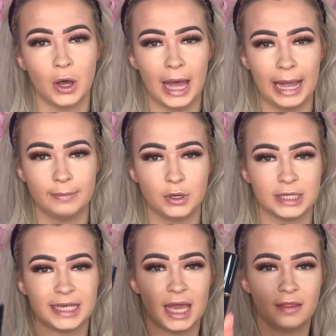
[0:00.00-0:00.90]
I'm going to
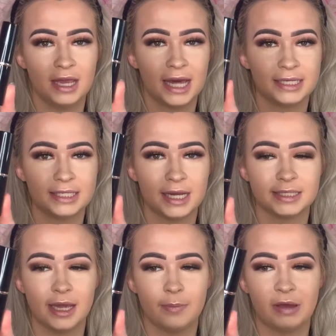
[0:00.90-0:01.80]
take the
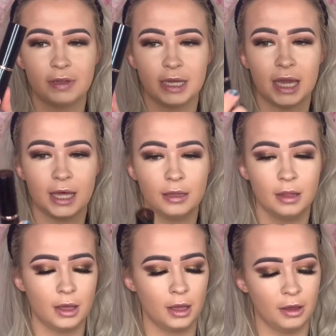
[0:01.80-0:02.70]
Anastasia Beverly Hill
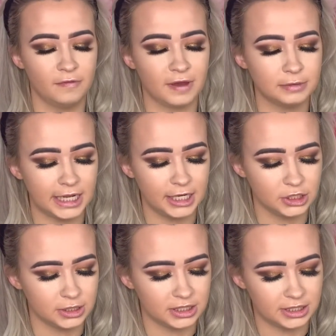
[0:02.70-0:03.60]

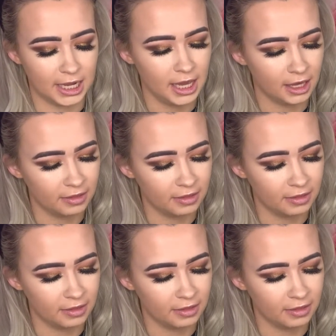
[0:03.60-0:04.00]
foundation stick.